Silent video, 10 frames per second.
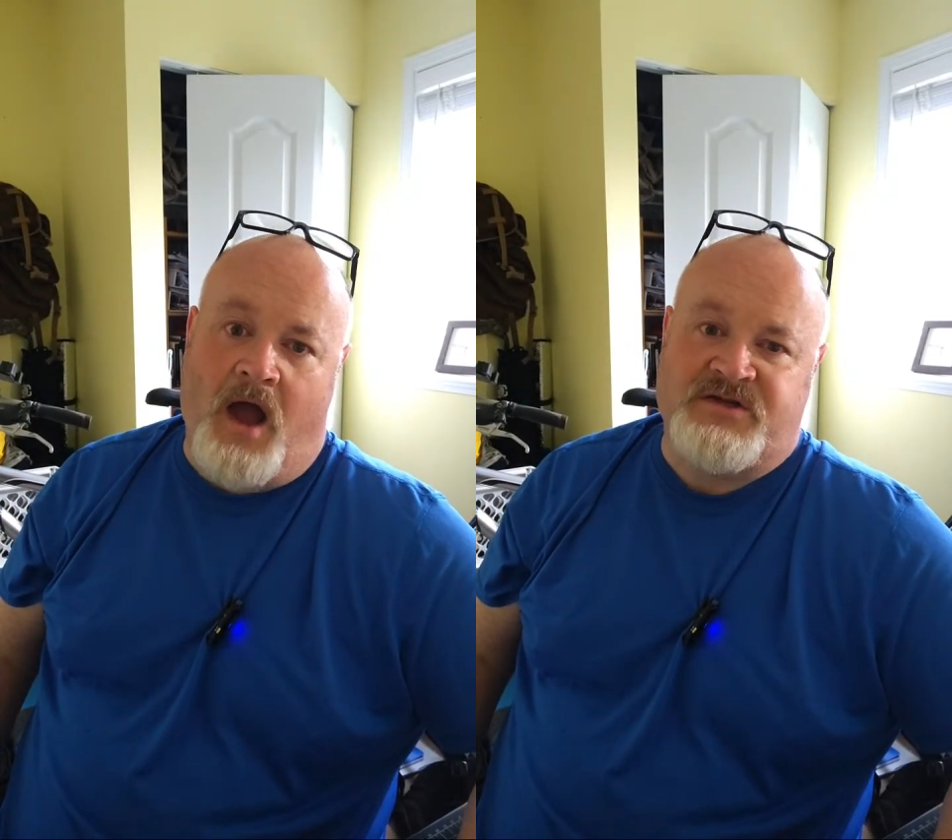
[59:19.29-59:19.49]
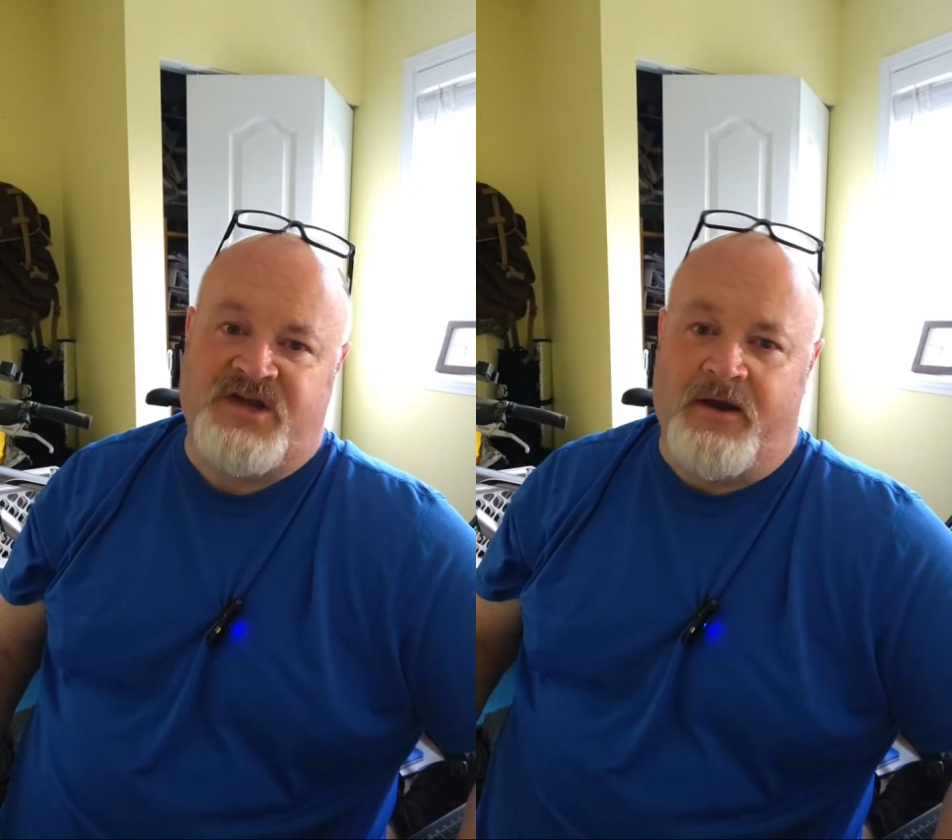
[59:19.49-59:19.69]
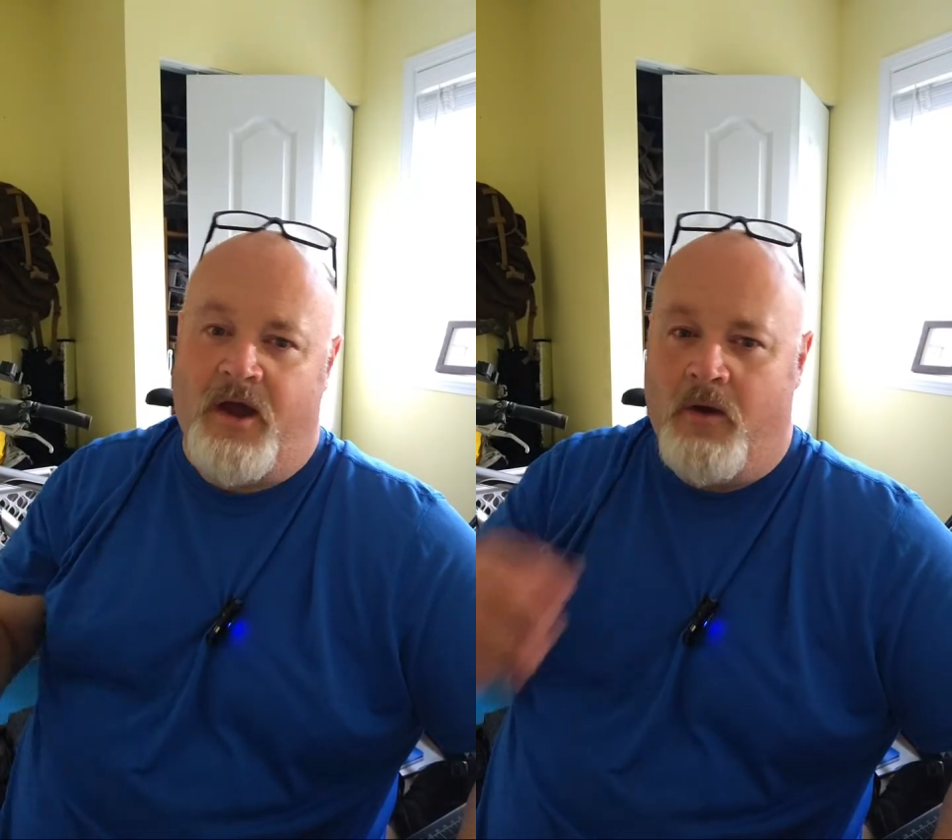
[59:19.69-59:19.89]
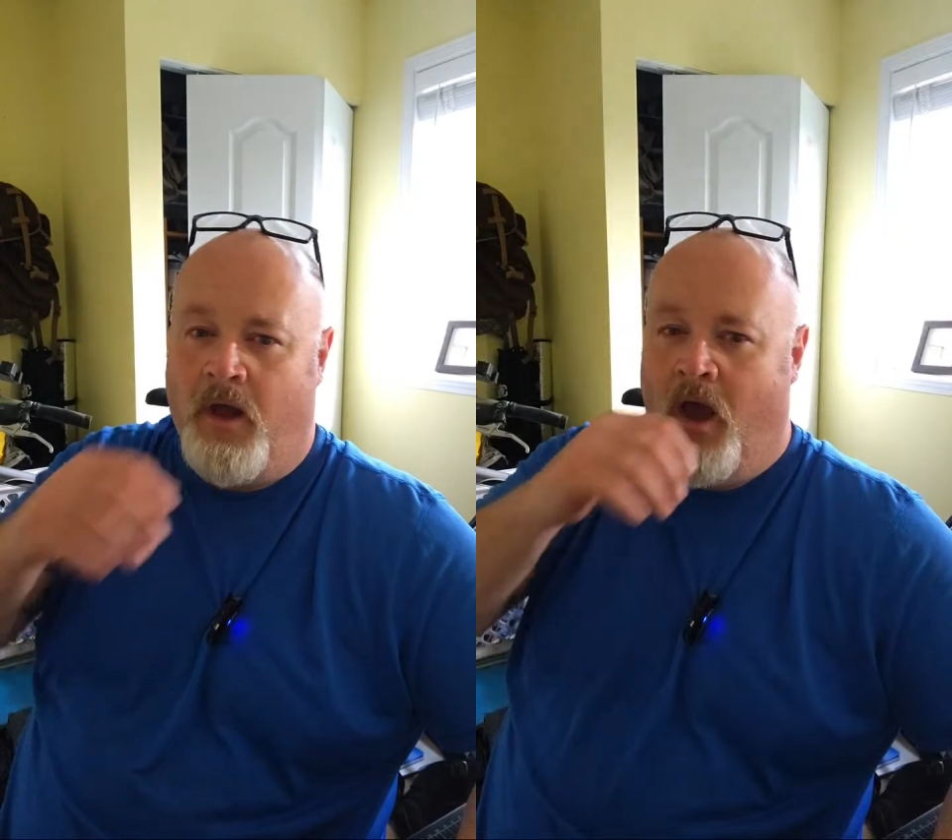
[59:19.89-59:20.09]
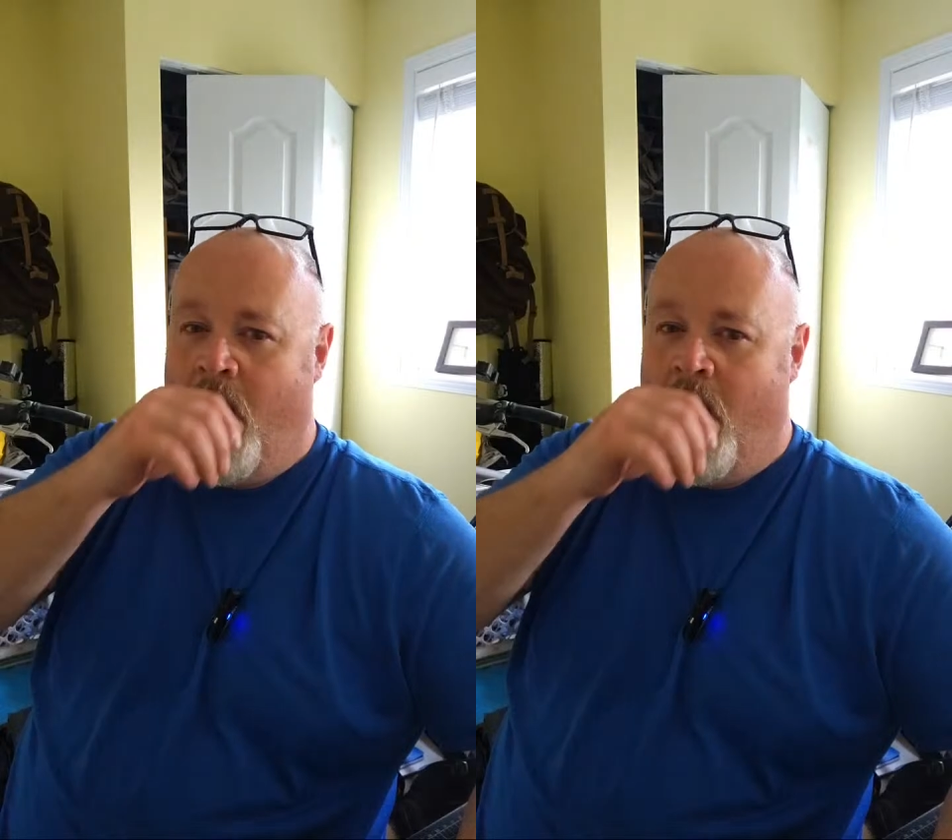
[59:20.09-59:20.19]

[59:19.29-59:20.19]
shout out.